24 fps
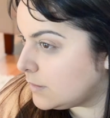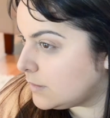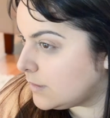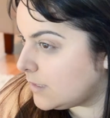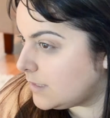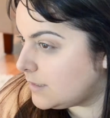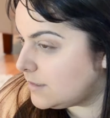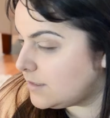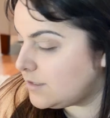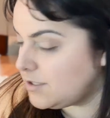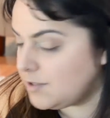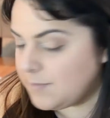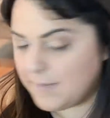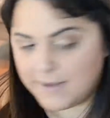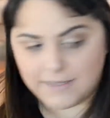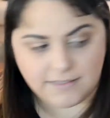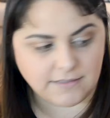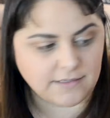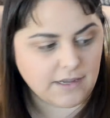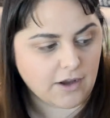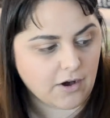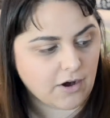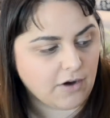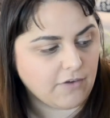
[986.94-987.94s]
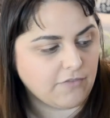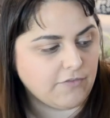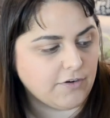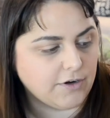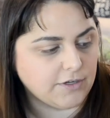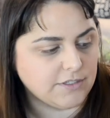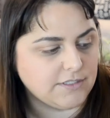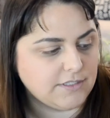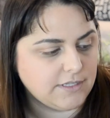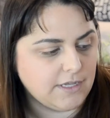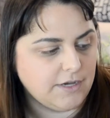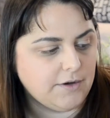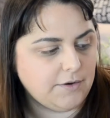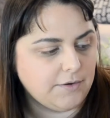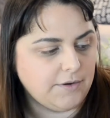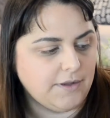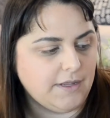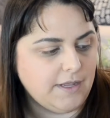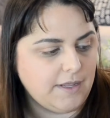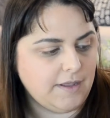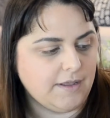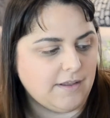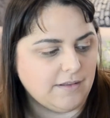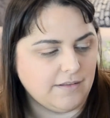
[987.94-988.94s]
Let's do mascara first though.
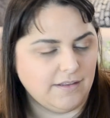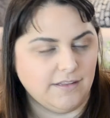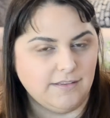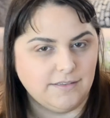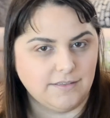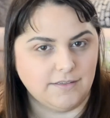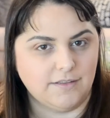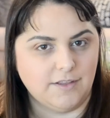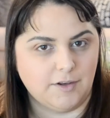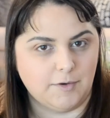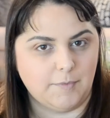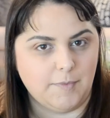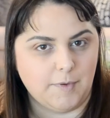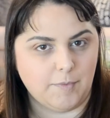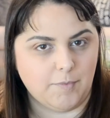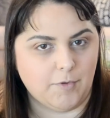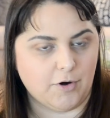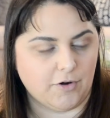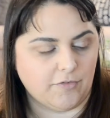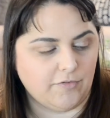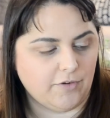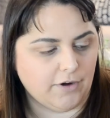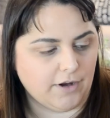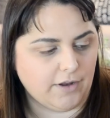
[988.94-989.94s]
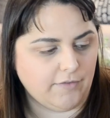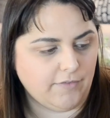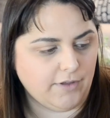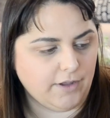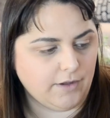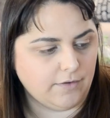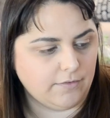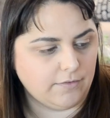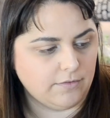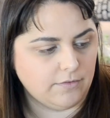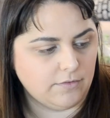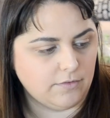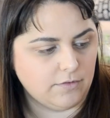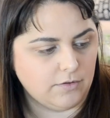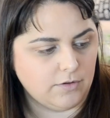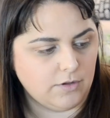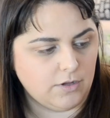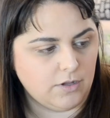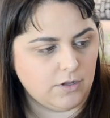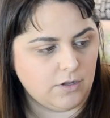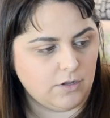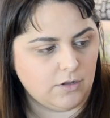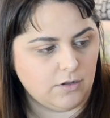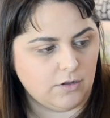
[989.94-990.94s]
It's a little bit more forgiving
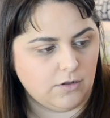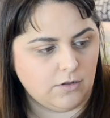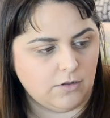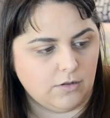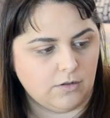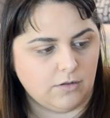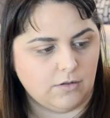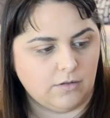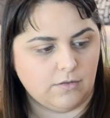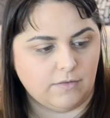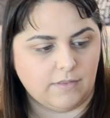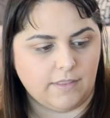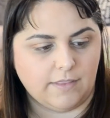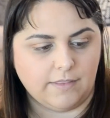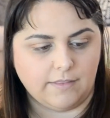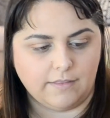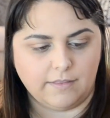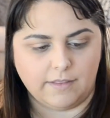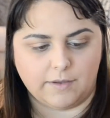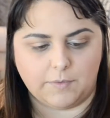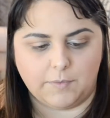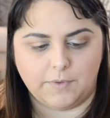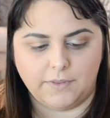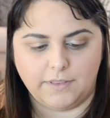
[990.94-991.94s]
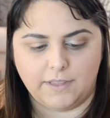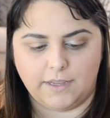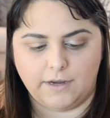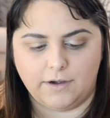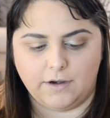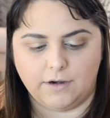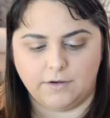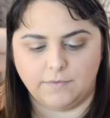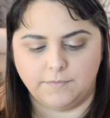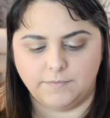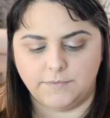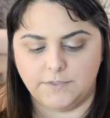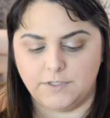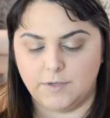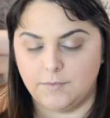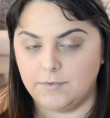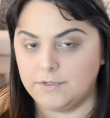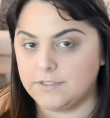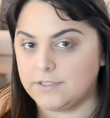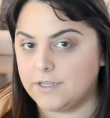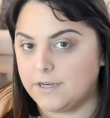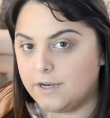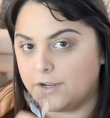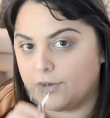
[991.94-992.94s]
than the liquid liner. So I'm
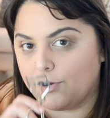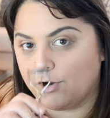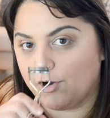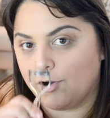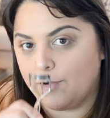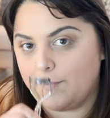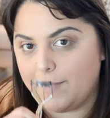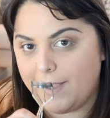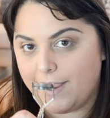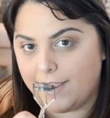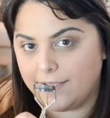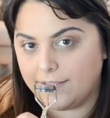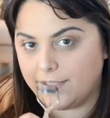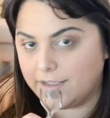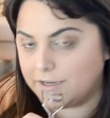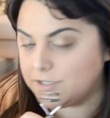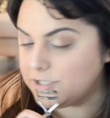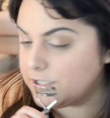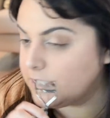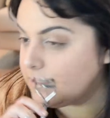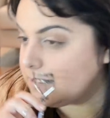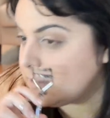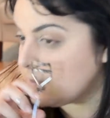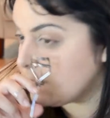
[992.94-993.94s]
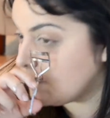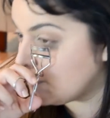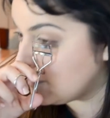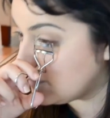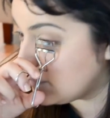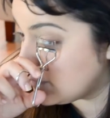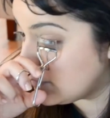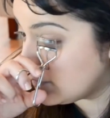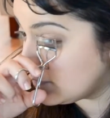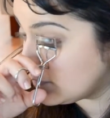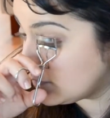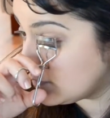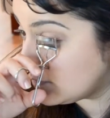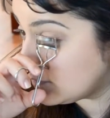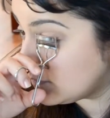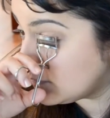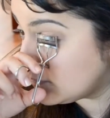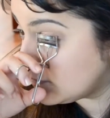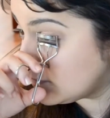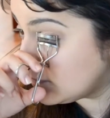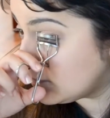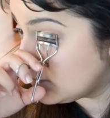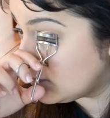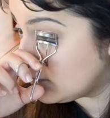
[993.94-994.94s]
just gonna curl my eyelashes
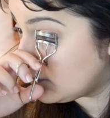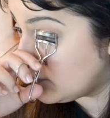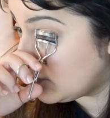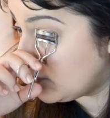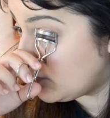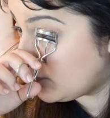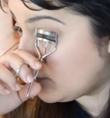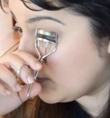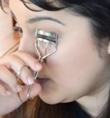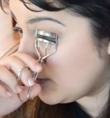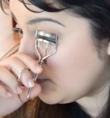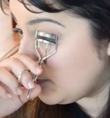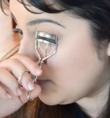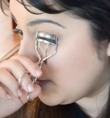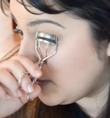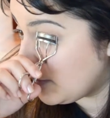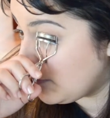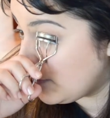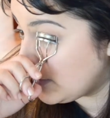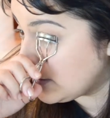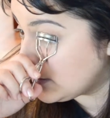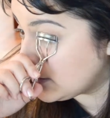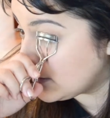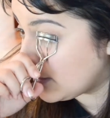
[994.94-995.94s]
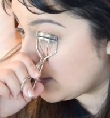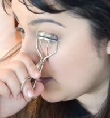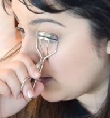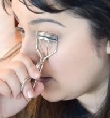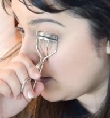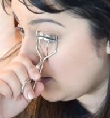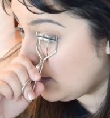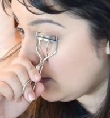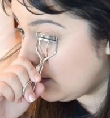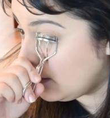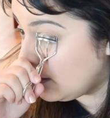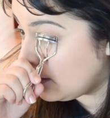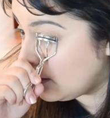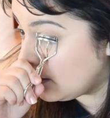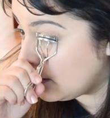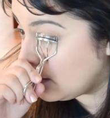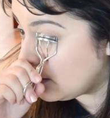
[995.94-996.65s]
before I put on mascara.